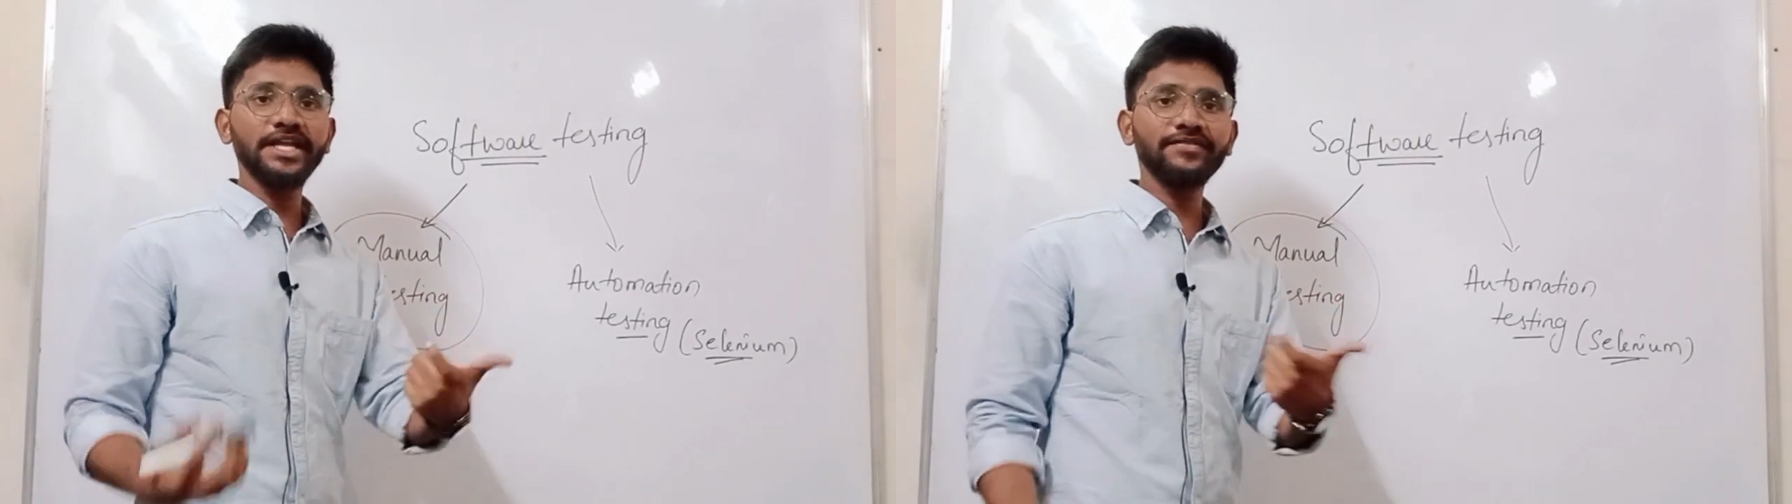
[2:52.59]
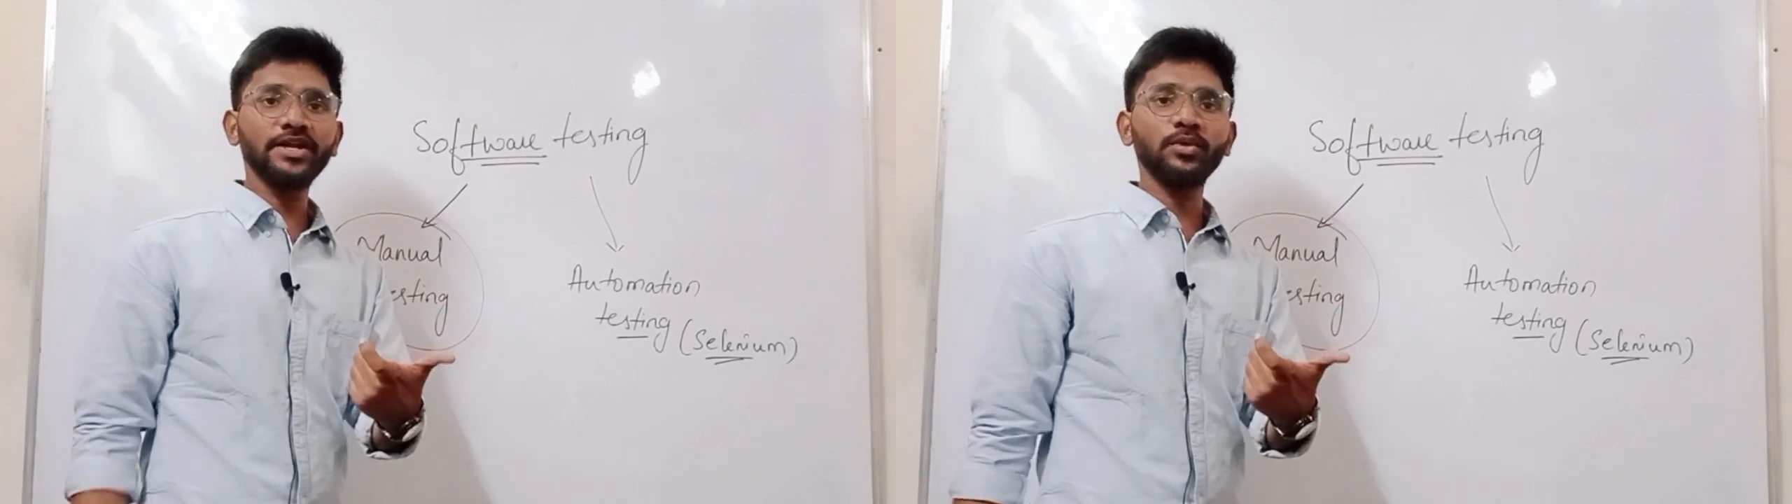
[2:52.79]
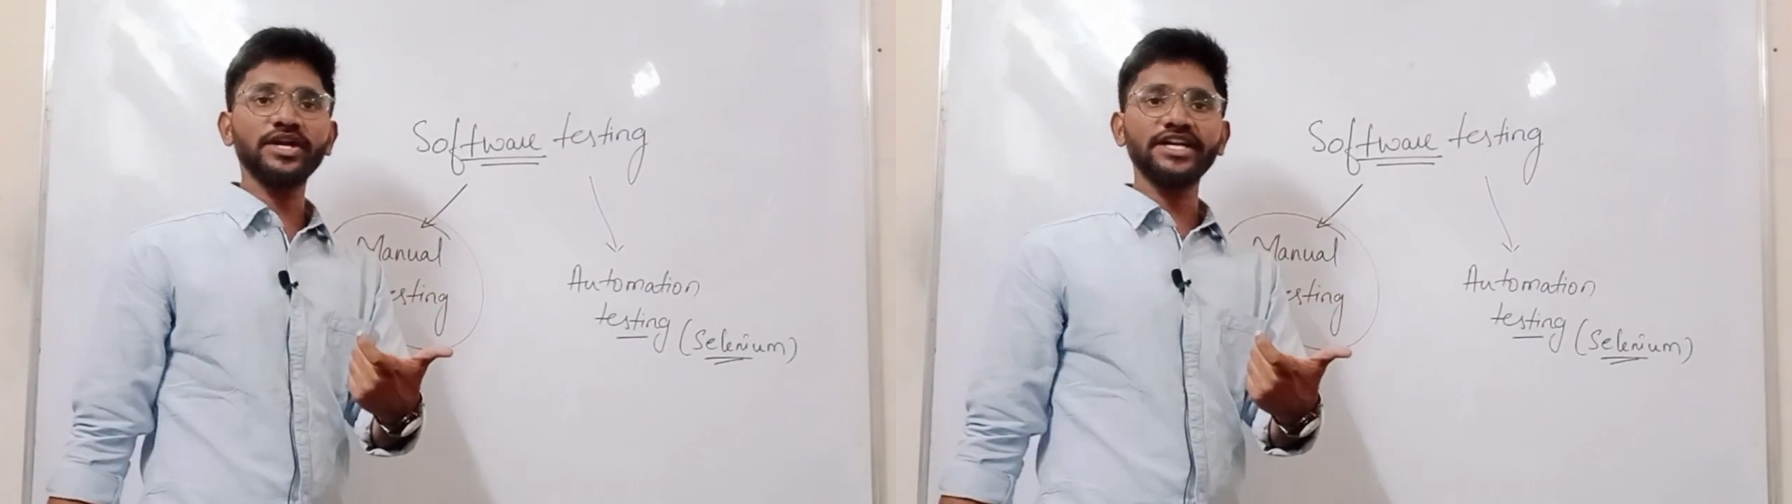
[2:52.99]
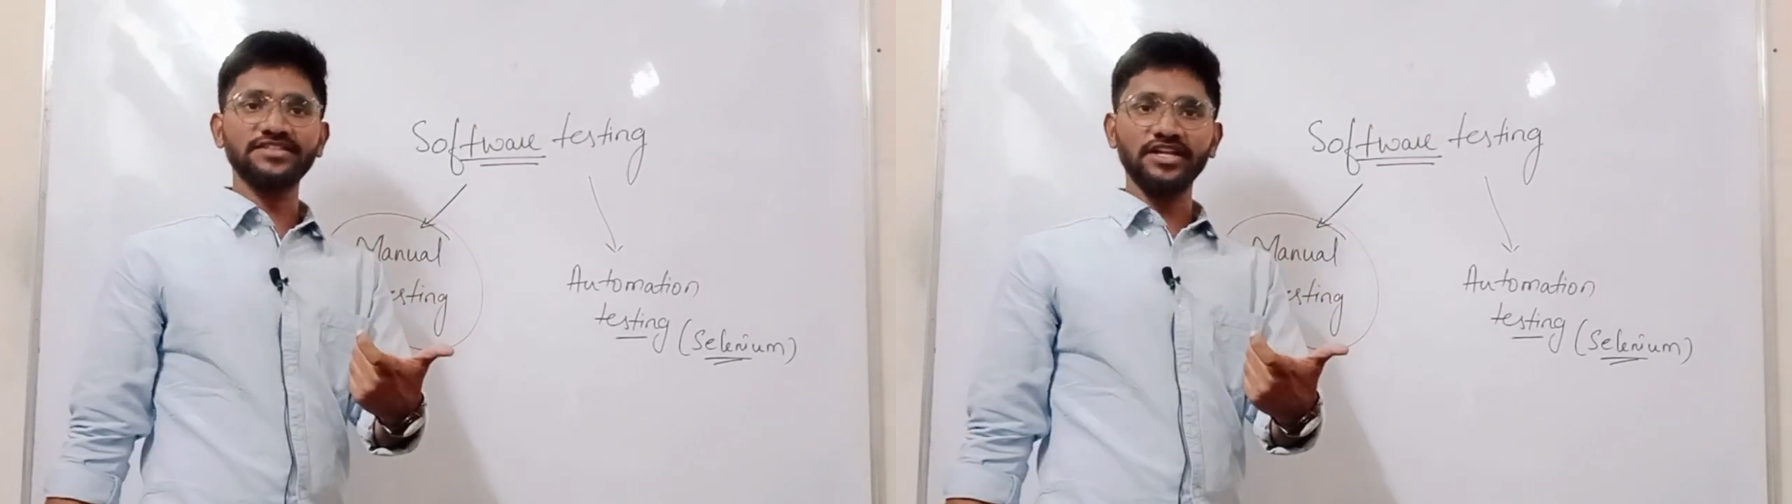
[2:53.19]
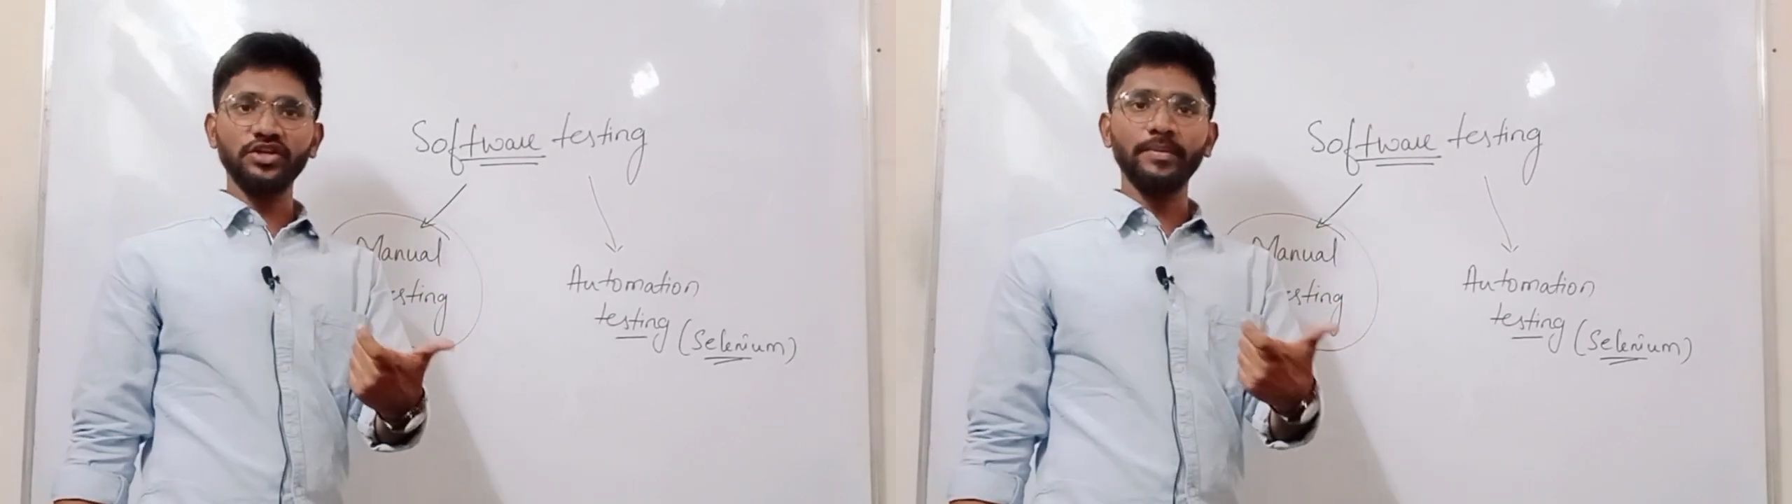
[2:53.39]
TV remote, it is
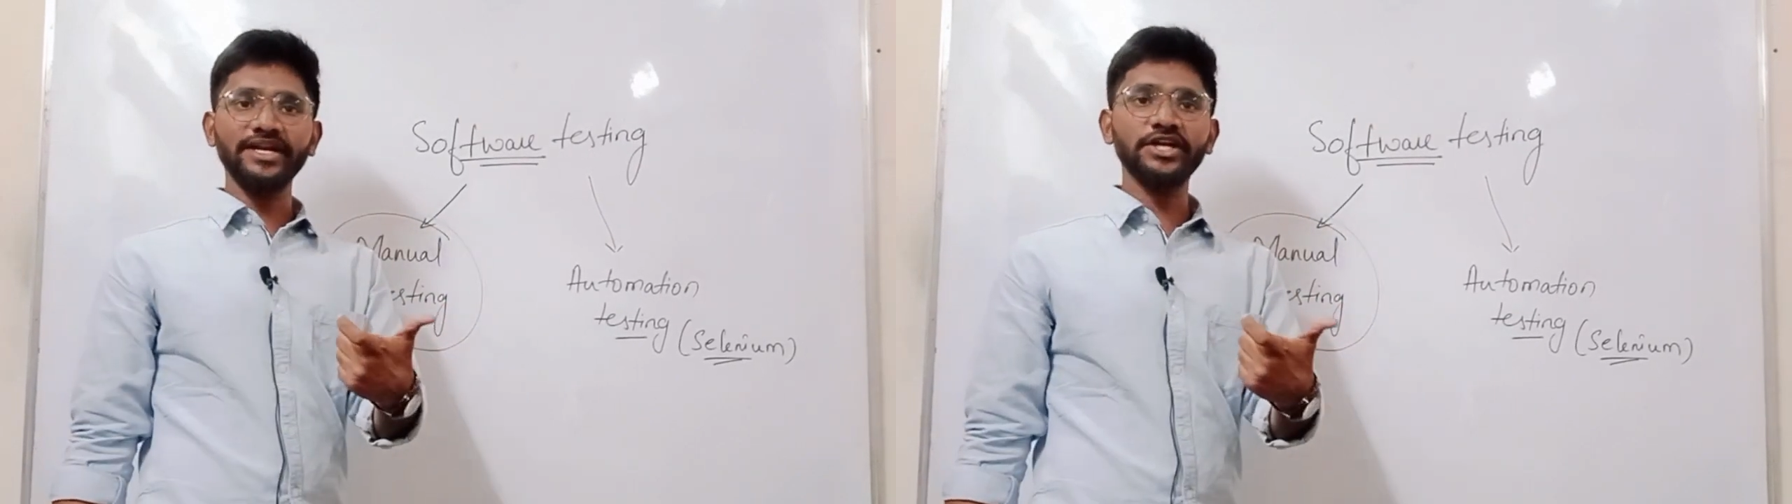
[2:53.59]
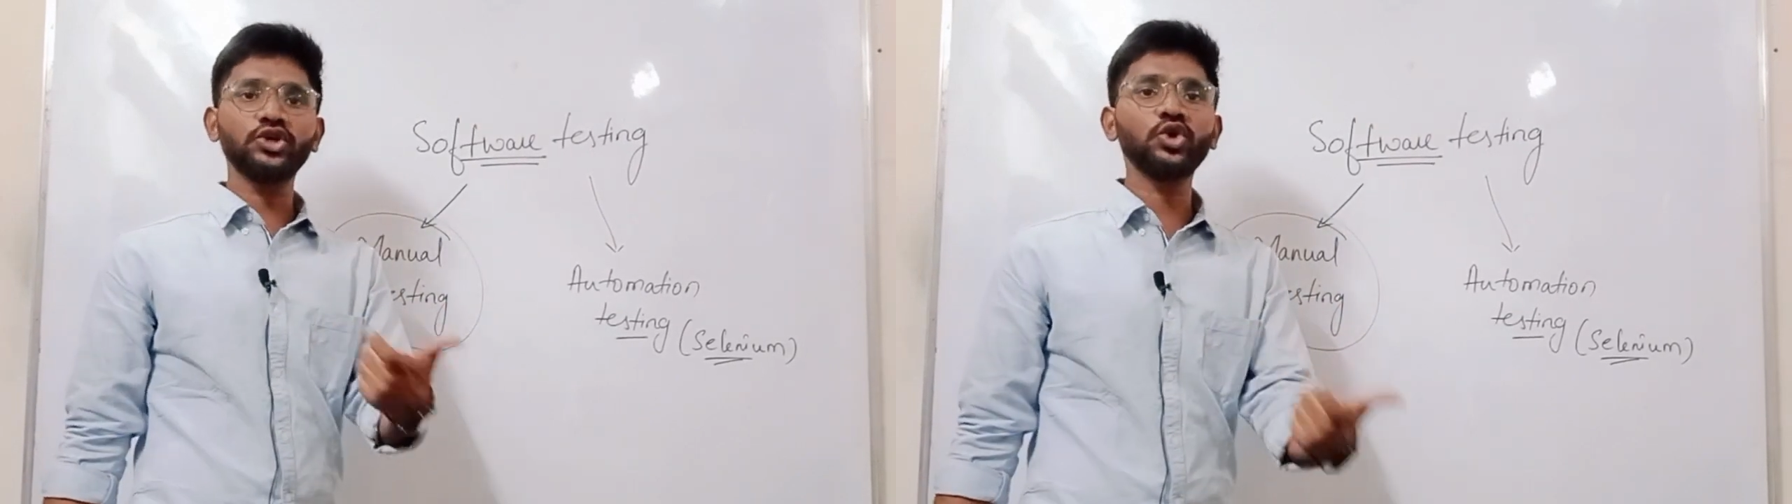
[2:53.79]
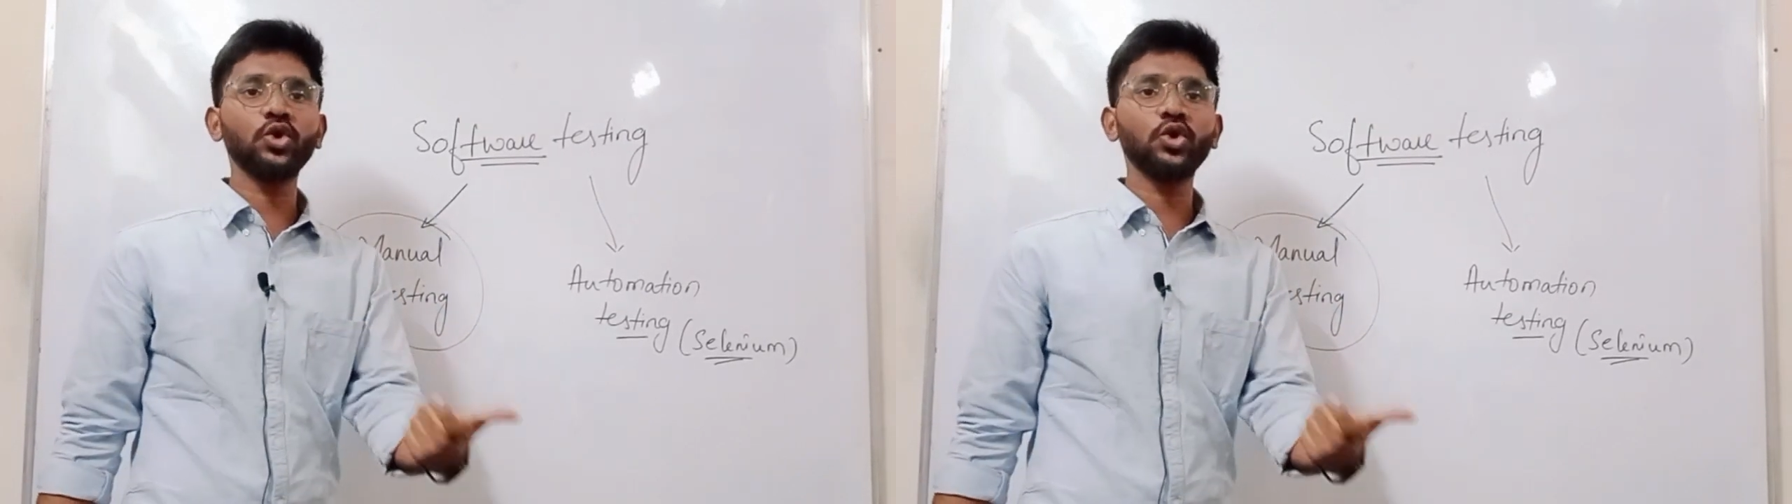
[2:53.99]
nothing but a